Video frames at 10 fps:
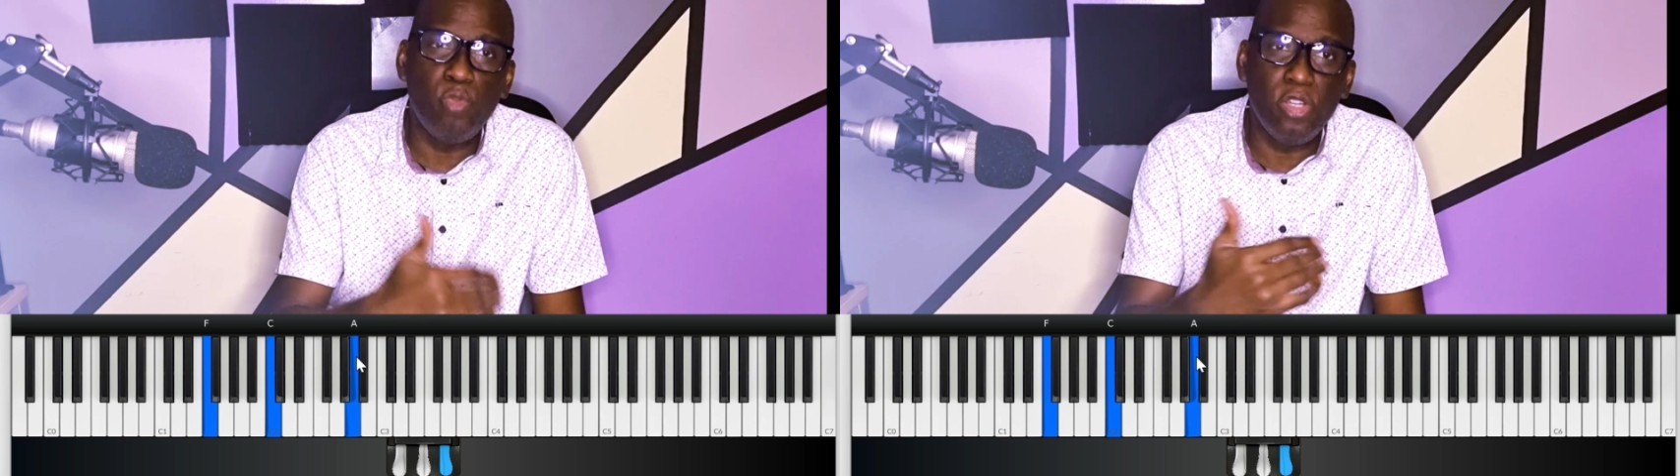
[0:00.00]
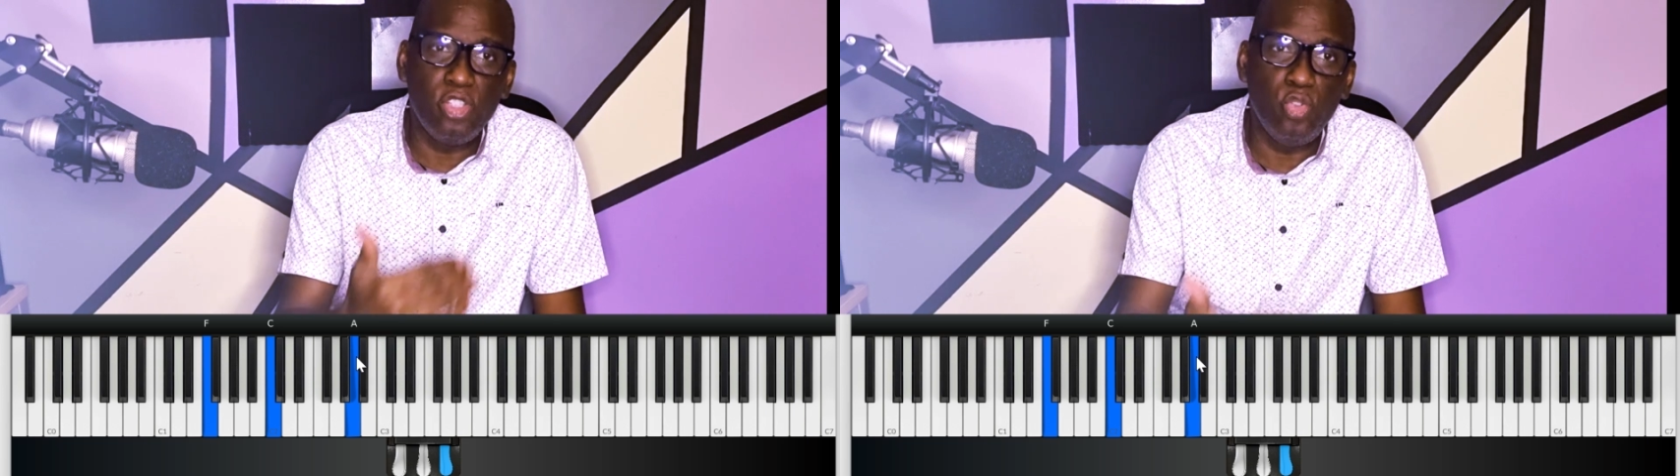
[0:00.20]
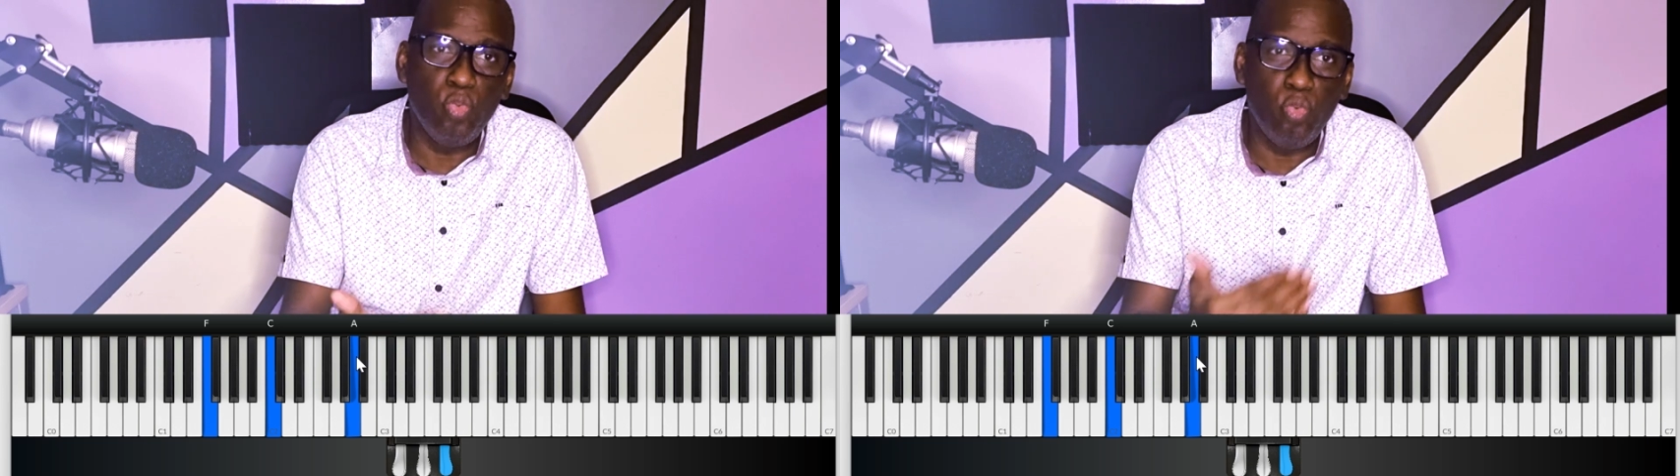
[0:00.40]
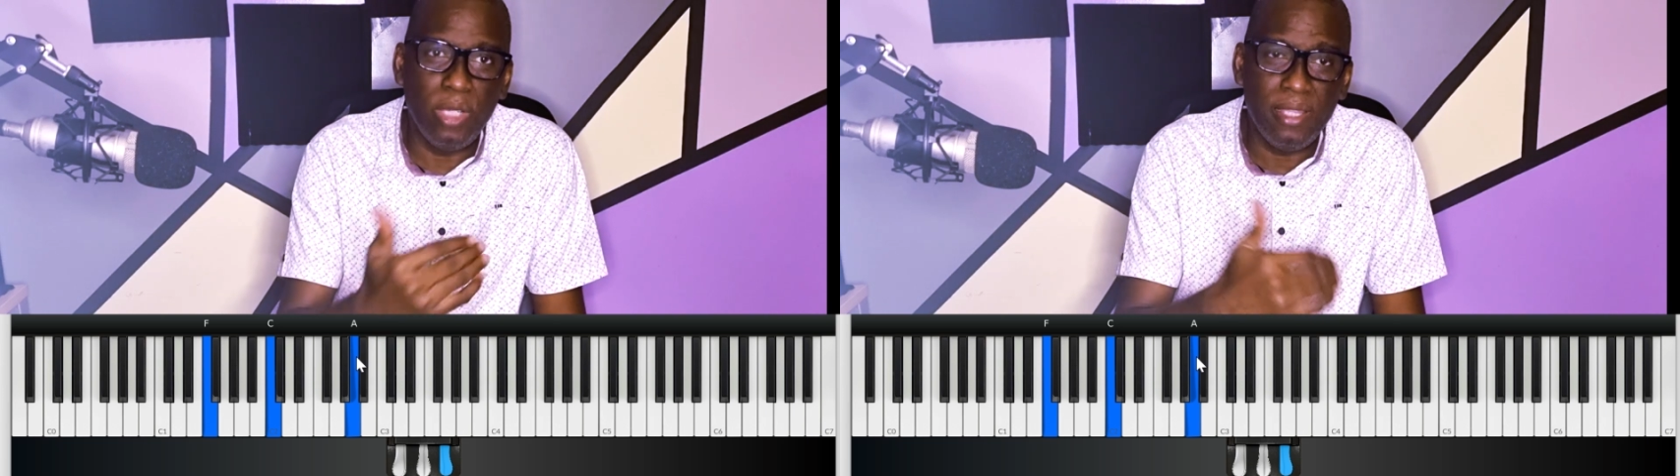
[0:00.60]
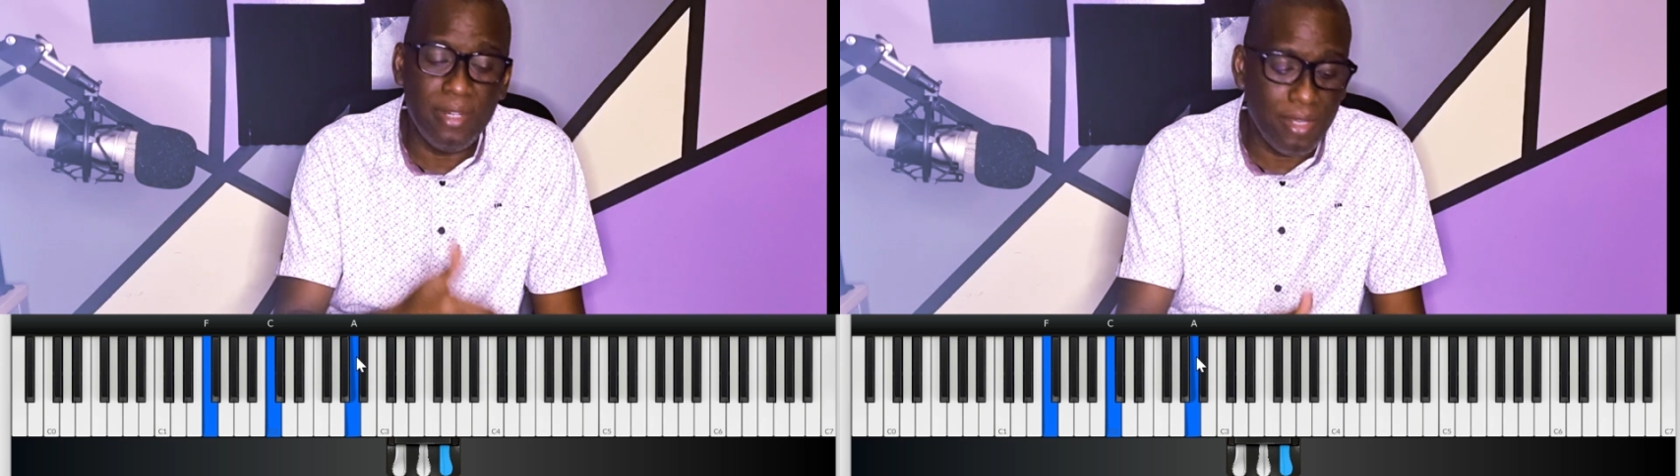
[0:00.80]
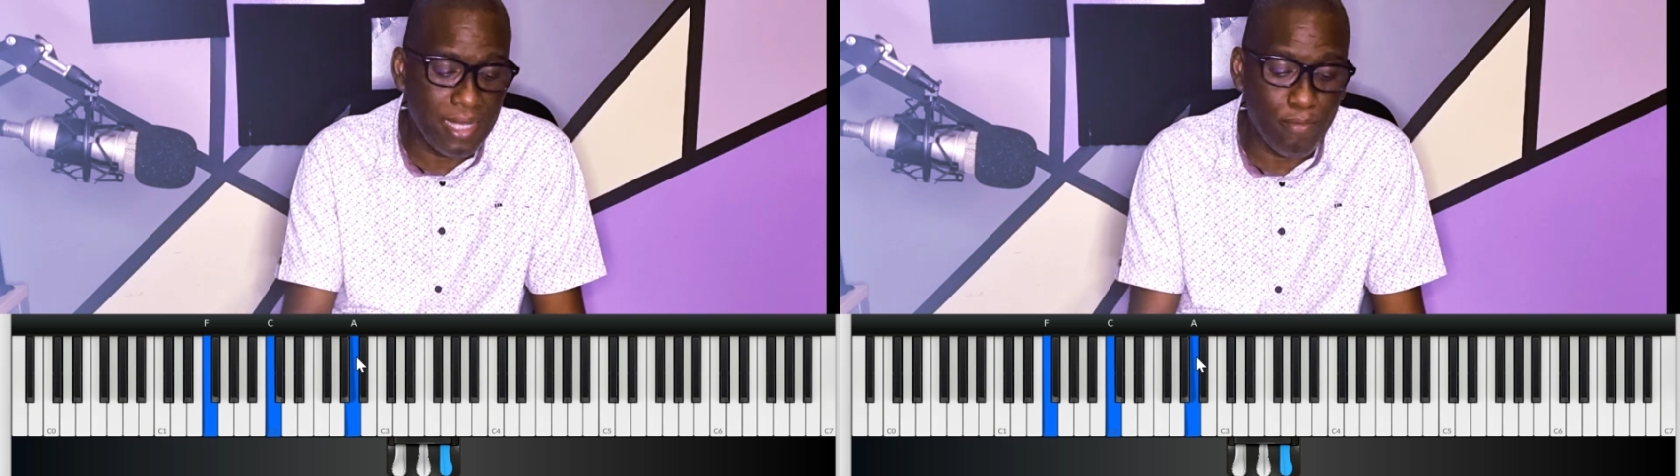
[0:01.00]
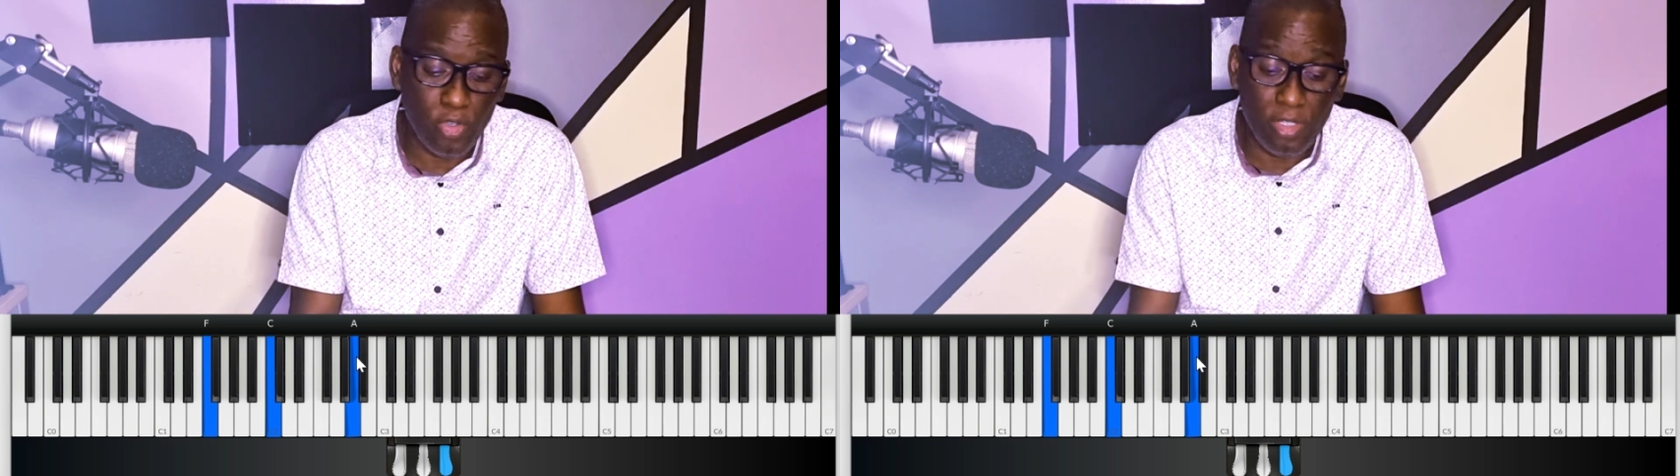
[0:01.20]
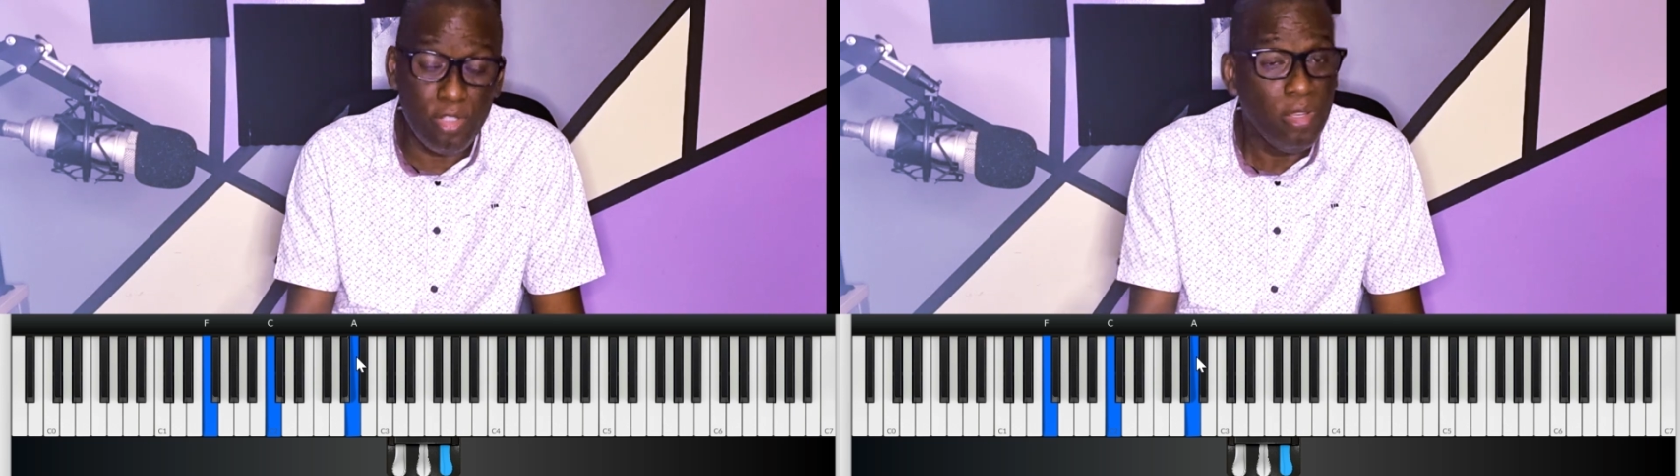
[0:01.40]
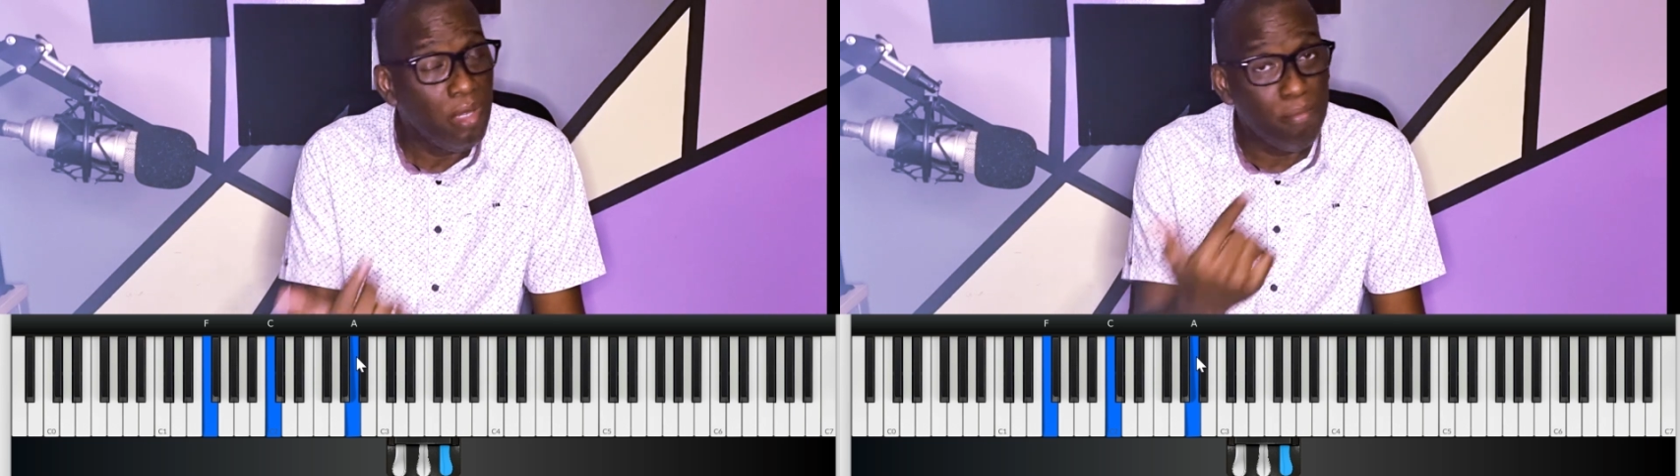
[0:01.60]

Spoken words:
I want to do, whether or not I'm going to